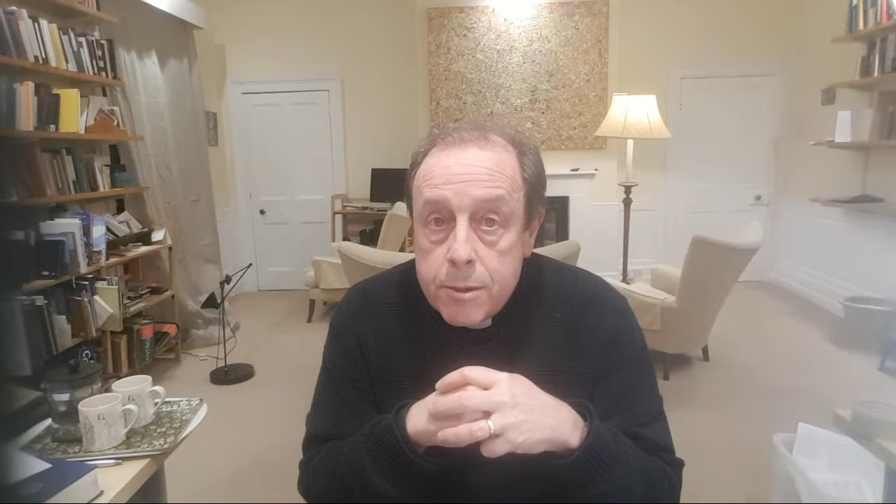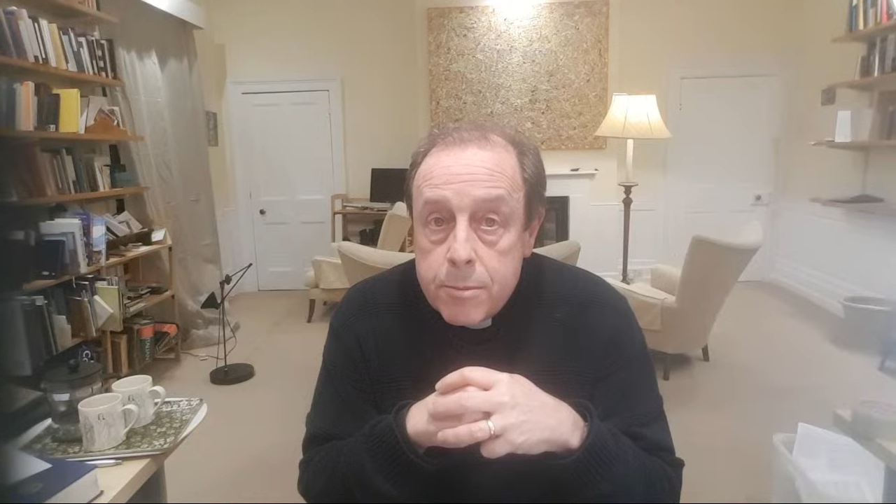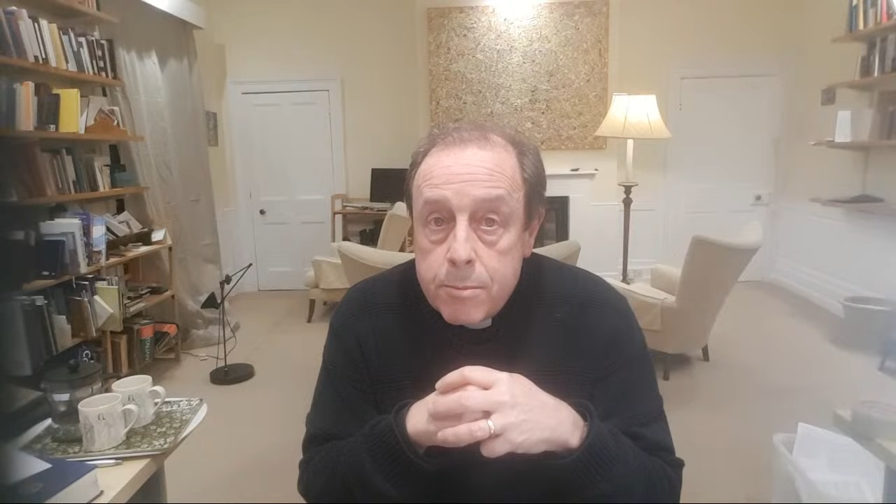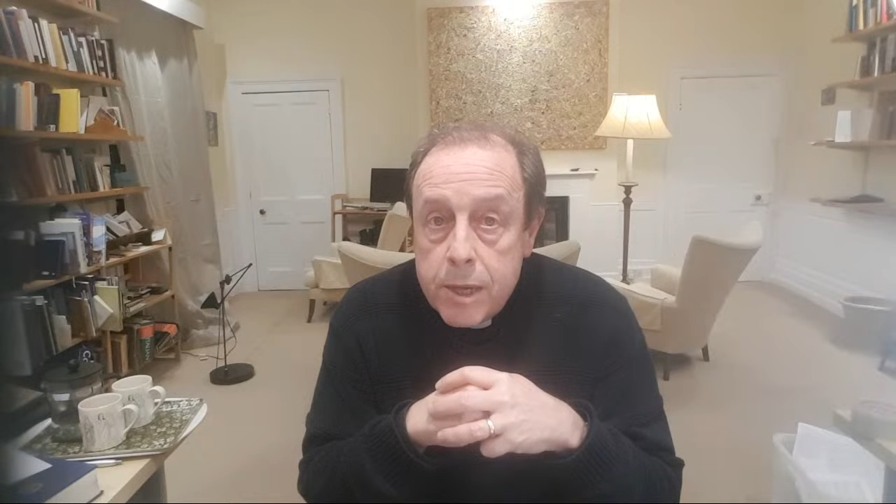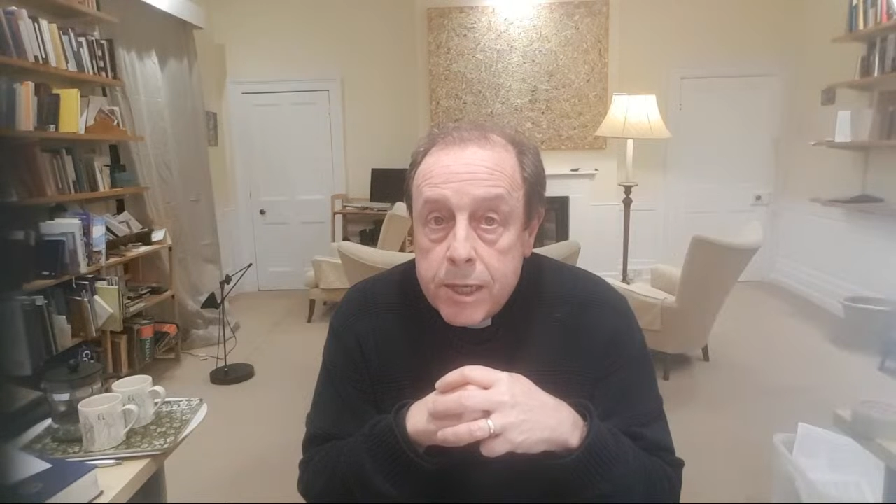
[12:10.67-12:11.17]

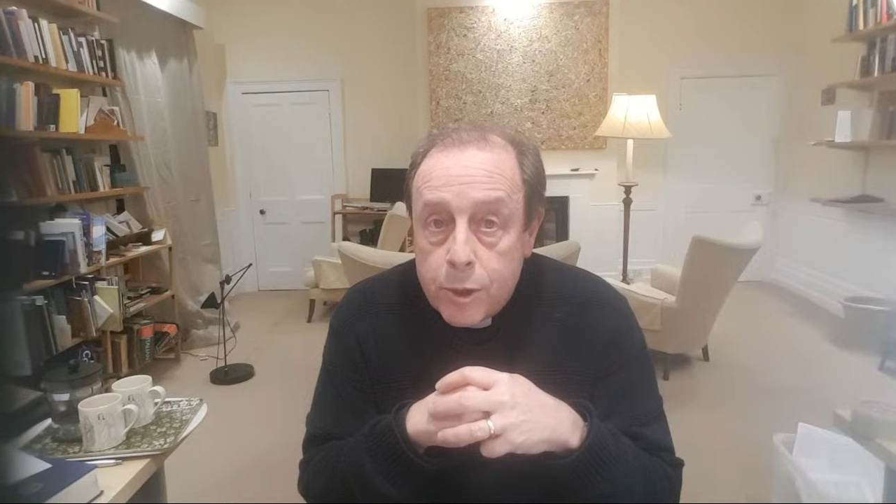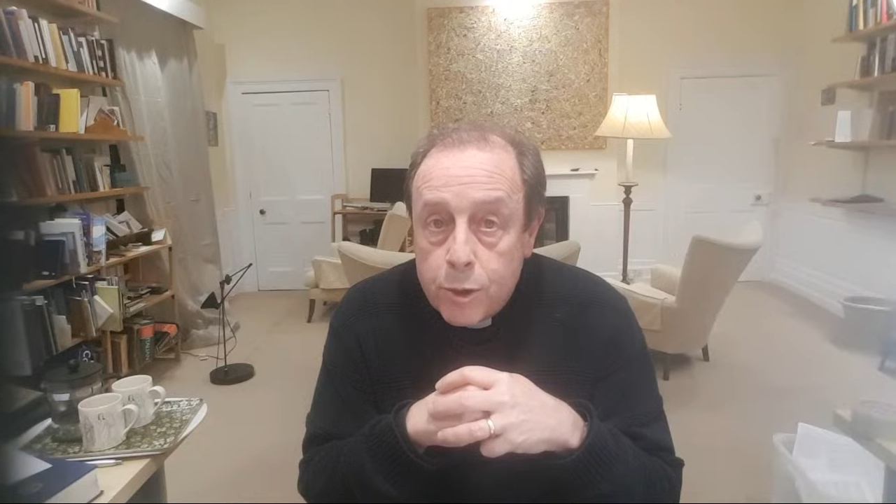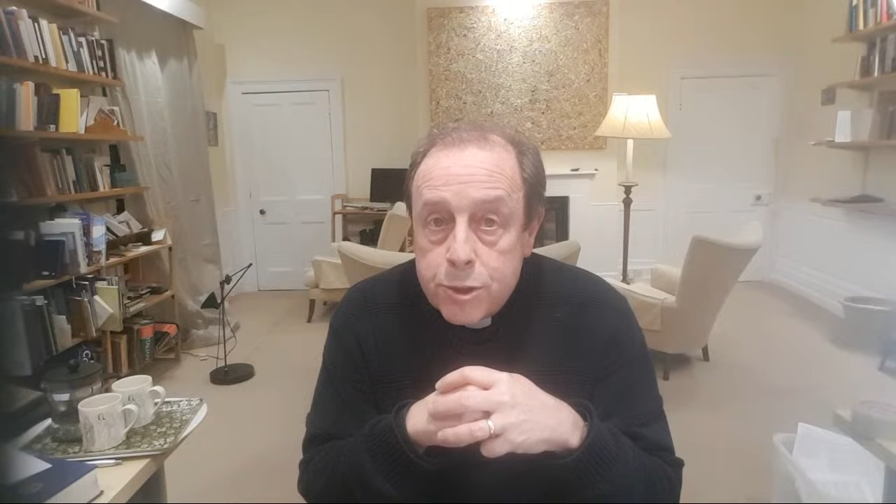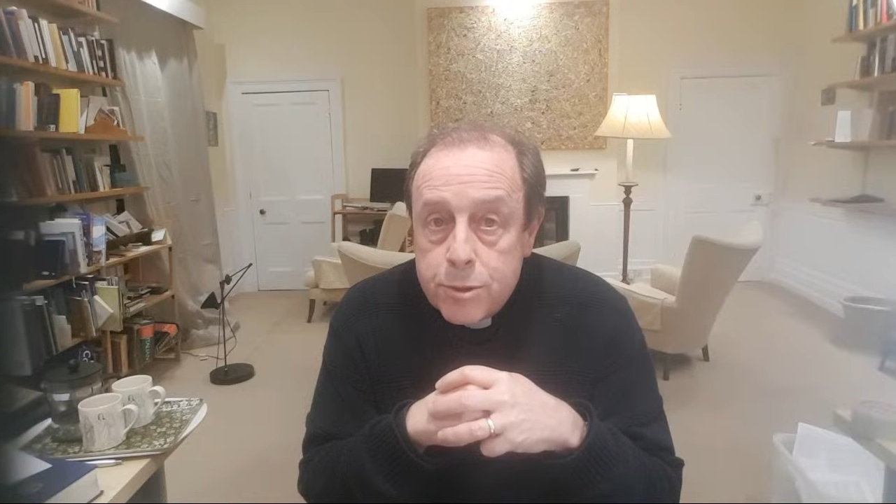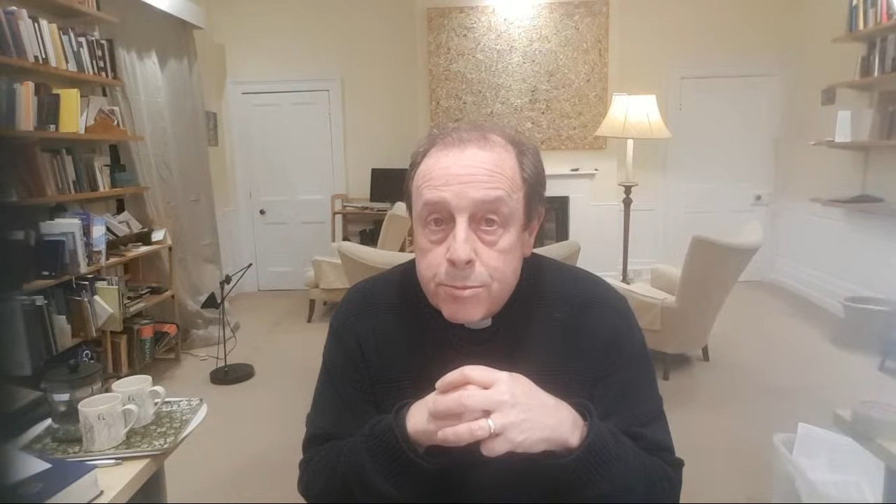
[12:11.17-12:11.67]
may
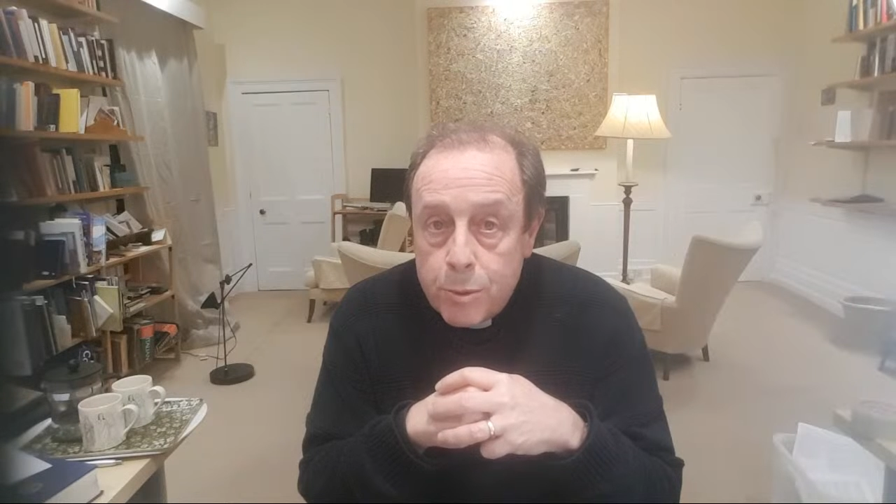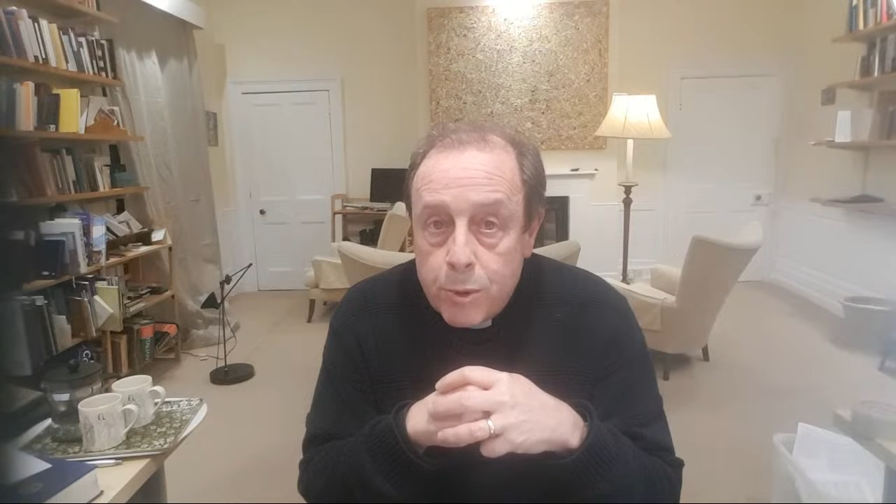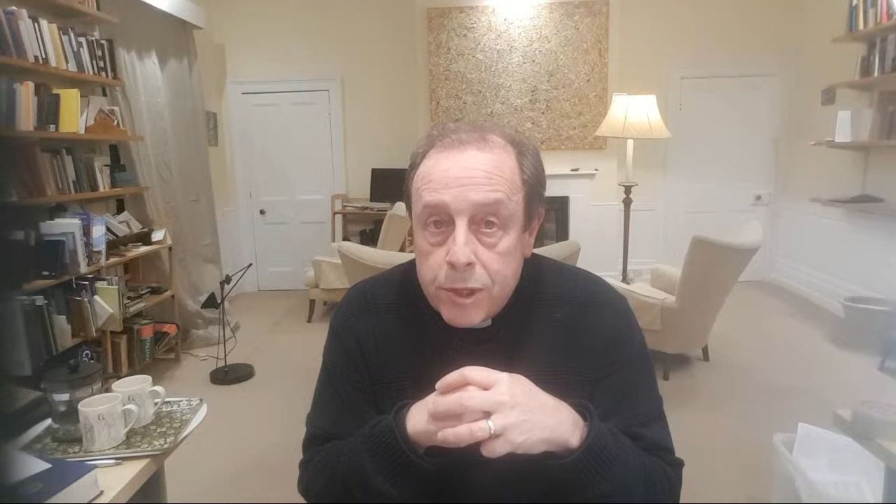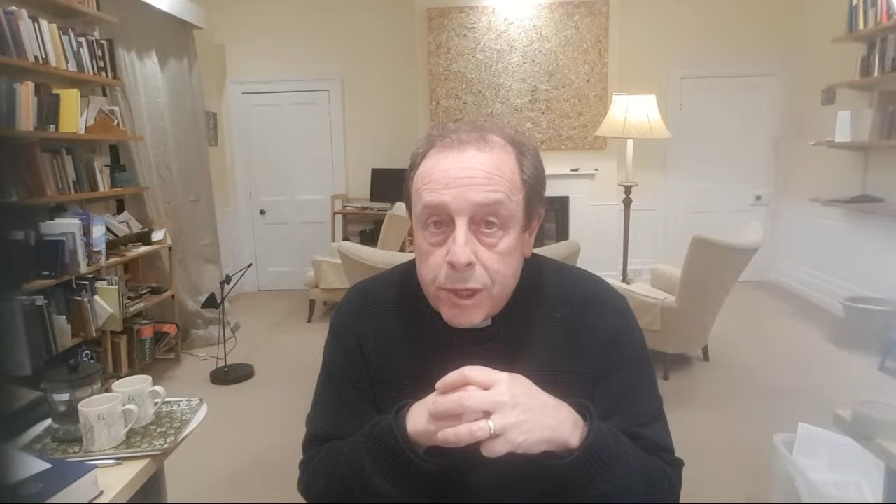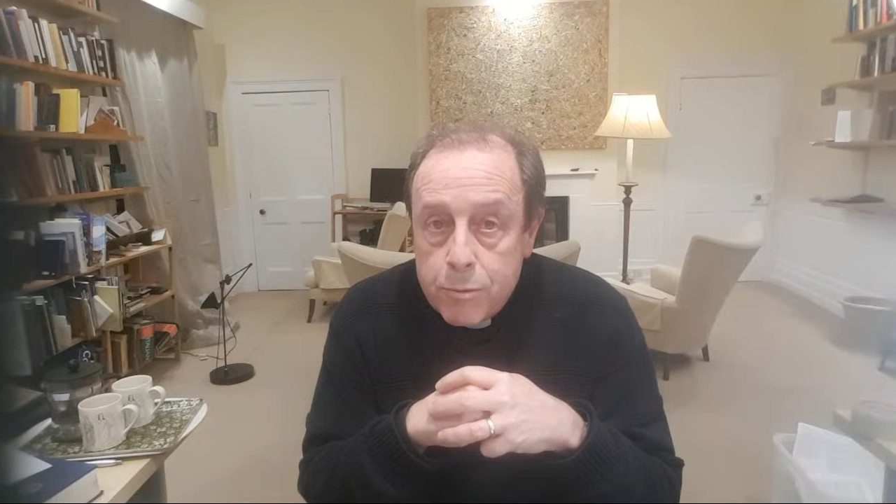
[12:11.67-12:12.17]
God be
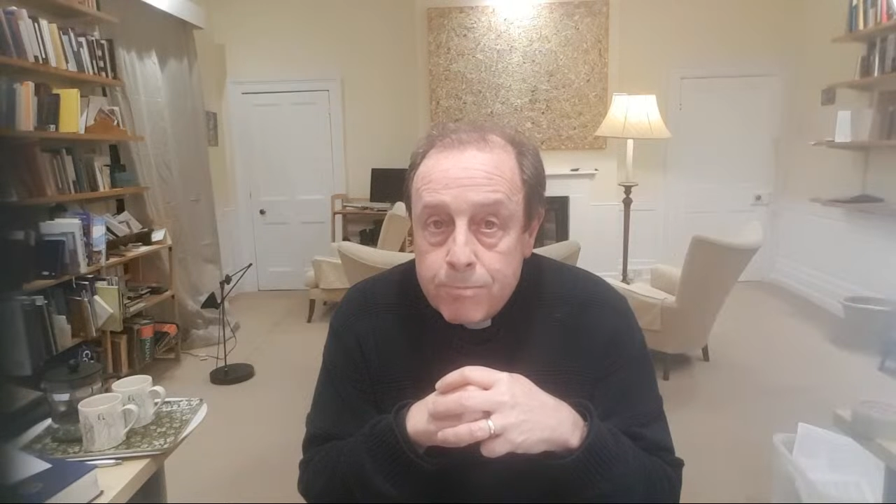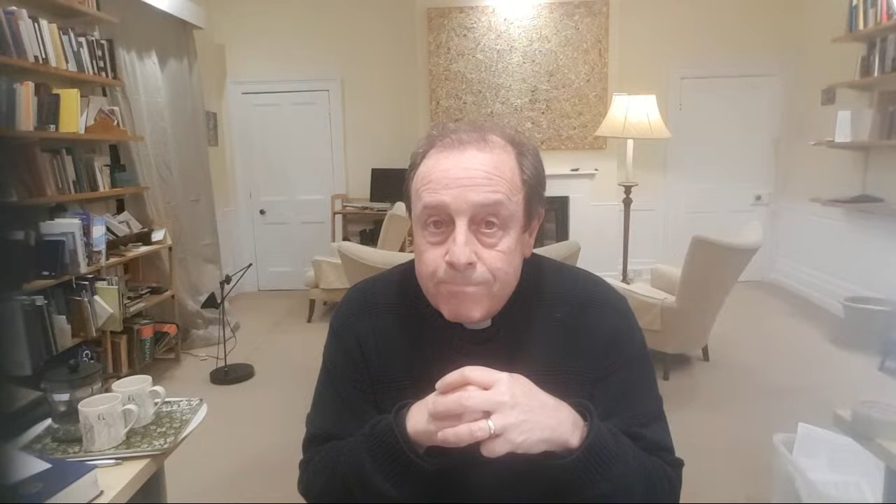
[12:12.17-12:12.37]
with you.